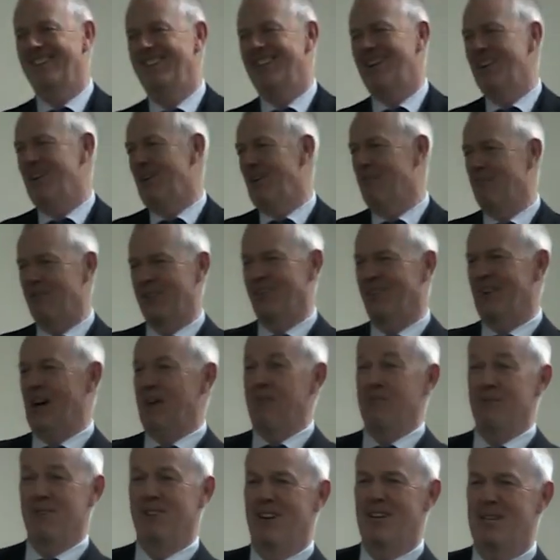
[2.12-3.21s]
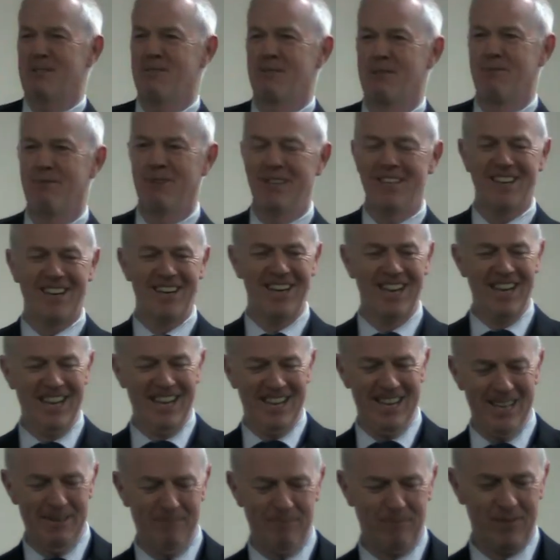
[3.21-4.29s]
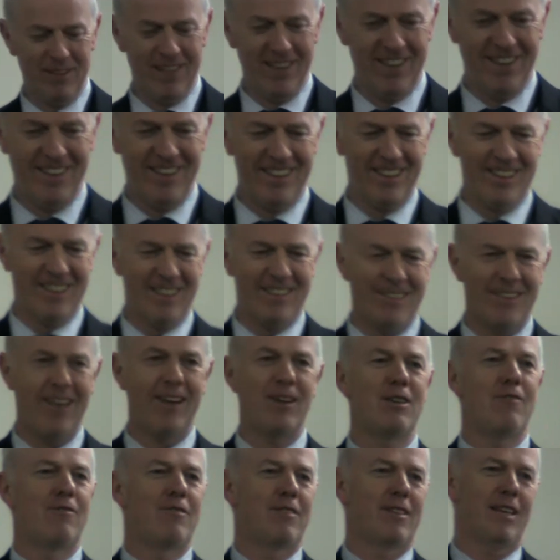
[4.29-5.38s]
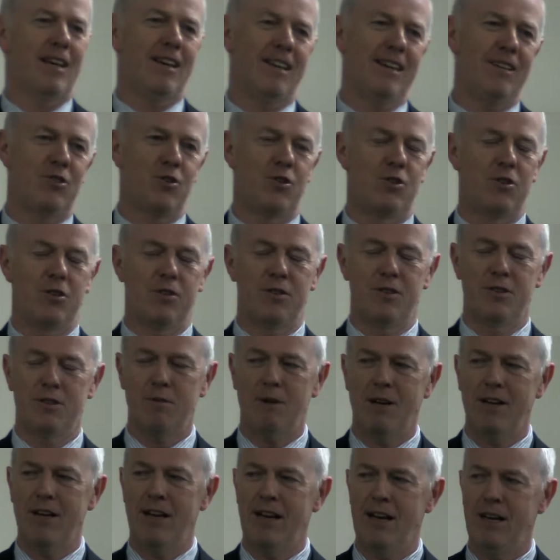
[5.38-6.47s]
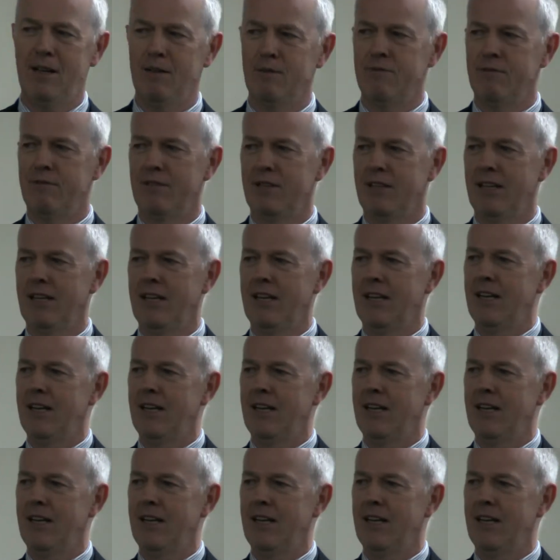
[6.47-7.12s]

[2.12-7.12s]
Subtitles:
No, I wouldn't argue with them either. Thank you for that introduction, it's quite helpful.